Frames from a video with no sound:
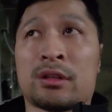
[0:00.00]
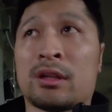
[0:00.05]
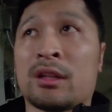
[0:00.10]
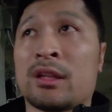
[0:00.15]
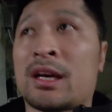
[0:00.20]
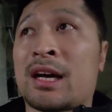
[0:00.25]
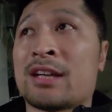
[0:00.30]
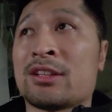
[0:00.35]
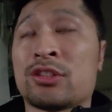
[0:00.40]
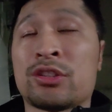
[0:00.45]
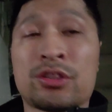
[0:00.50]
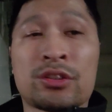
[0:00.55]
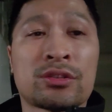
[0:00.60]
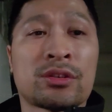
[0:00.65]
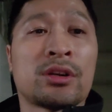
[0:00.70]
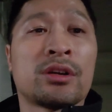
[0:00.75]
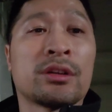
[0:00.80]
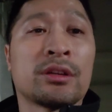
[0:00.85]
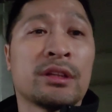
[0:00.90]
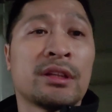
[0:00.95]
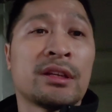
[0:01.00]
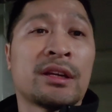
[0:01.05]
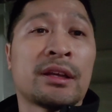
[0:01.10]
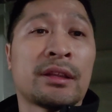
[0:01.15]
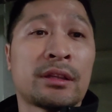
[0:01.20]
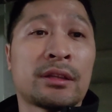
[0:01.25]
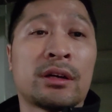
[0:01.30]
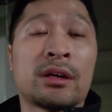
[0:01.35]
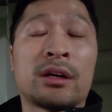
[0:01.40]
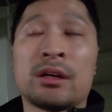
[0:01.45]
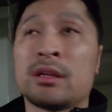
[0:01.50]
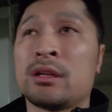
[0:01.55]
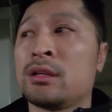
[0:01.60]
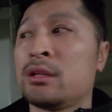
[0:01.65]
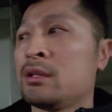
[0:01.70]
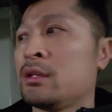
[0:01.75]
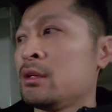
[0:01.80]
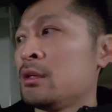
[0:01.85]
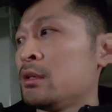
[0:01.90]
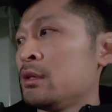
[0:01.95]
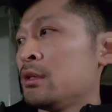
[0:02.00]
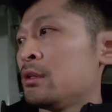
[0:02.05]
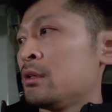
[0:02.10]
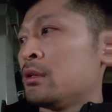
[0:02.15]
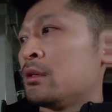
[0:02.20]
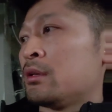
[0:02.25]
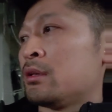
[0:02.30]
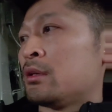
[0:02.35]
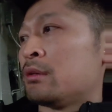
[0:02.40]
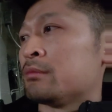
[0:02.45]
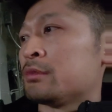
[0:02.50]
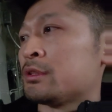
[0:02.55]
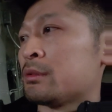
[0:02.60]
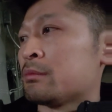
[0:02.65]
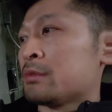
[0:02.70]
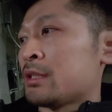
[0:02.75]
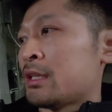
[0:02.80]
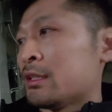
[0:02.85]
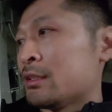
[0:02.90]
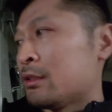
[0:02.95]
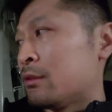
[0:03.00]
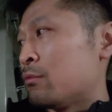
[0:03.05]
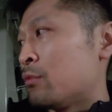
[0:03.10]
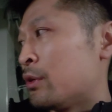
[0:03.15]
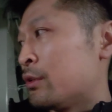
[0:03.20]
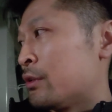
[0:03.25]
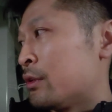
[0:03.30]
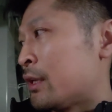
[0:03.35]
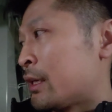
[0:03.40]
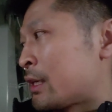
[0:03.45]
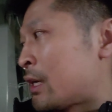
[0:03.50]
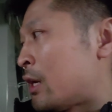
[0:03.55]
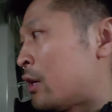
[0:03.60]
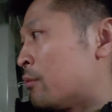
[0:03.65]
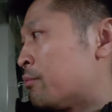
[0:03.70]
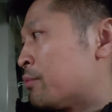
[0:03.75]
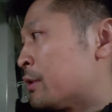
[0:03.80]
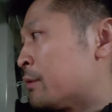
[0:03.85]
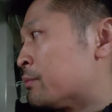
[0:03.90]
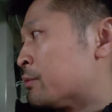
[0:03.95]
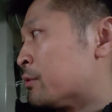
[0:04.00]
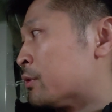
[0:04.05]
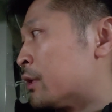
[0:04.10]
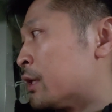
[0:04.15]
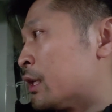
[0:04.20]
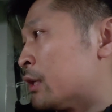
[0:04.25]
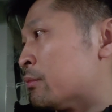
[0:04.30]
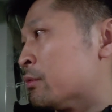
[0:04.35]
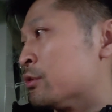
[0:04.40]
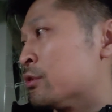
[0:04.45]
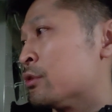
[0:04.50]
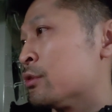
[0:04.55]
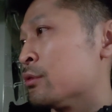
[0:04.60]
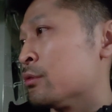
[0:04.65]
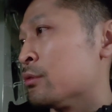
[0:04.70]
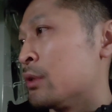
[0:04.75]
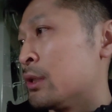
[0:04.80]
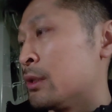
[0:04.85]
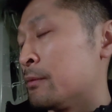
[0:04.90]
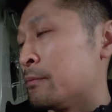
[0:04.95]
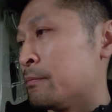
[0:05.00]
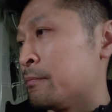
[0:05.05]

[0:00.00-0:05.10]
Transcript: are a lot stronger than I thought. Sometimes I wonder like how people are able to,